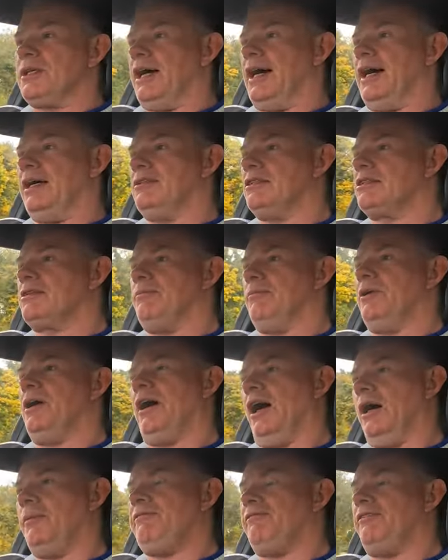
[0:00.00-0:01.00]
And
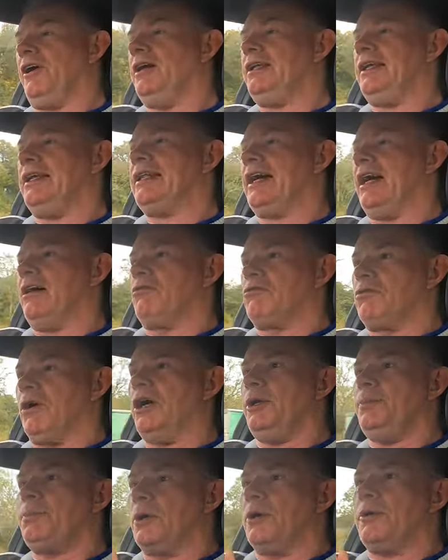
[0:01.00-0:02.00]
I'm finding that
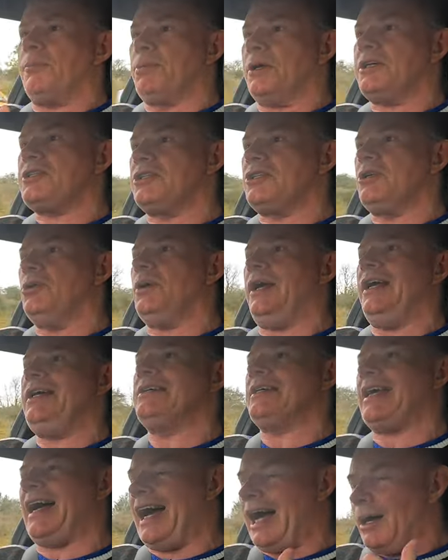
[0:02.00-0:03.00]
Rybrook, Bristol
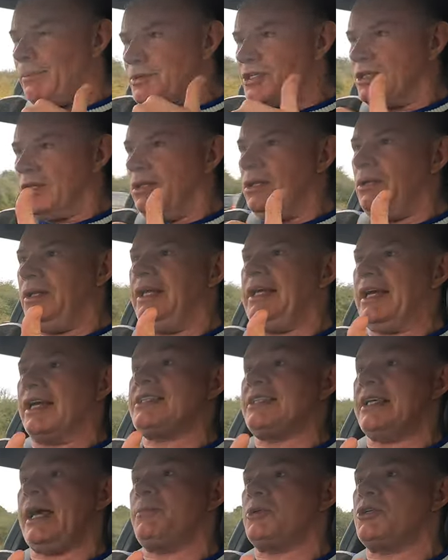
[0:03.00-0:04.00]
is absolutely
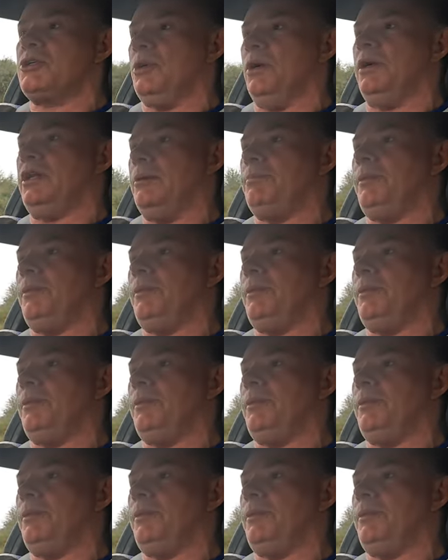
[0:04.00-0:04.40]
exceptional at the